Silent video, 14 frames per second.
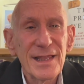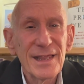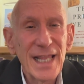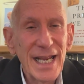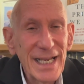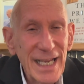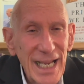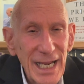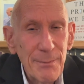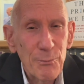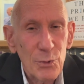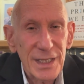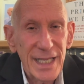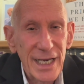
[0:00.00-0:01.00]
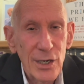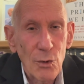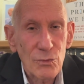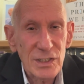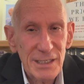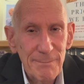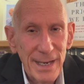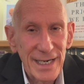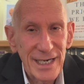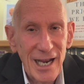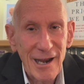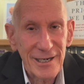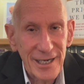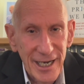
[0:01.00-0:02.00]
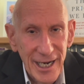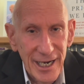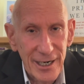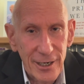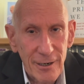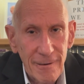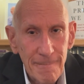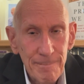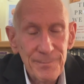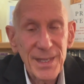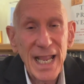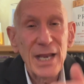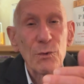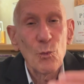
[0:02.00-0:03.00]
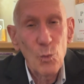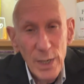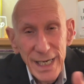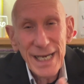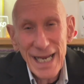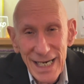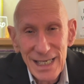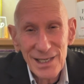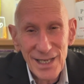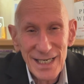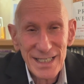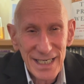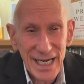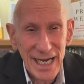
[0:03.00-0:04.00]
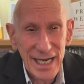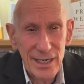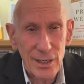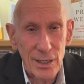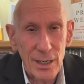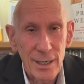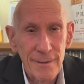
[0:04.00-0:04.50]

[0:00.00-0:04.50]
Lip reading: they keep what they don't spend on care, and we get less care.